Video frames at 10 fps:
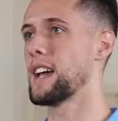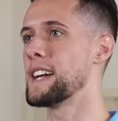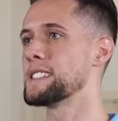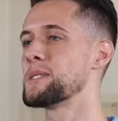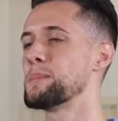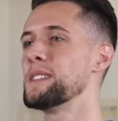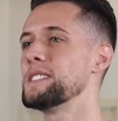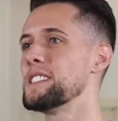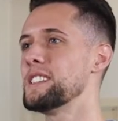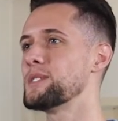At
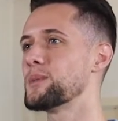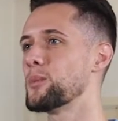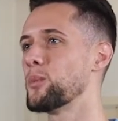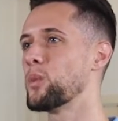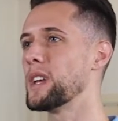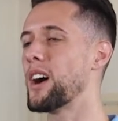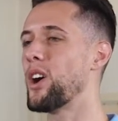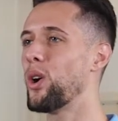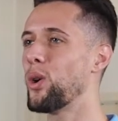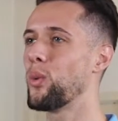Spentys, we
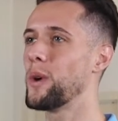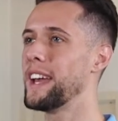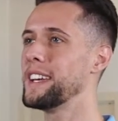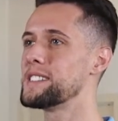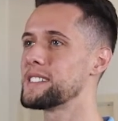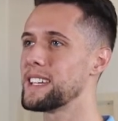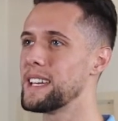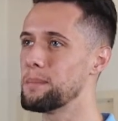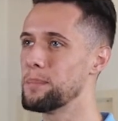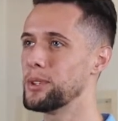always keep